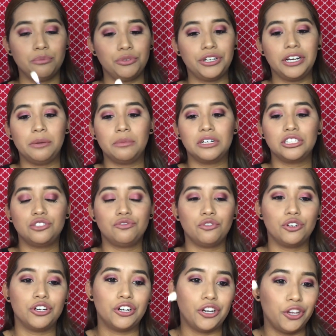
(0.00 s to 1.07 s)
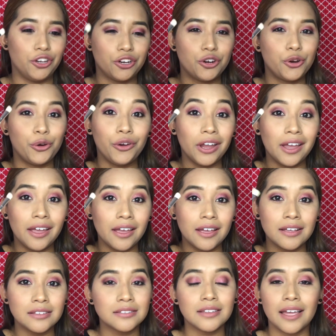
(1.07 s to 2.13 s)
pretty much for your
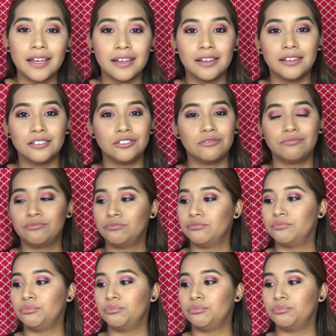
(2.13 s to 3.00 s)
crease and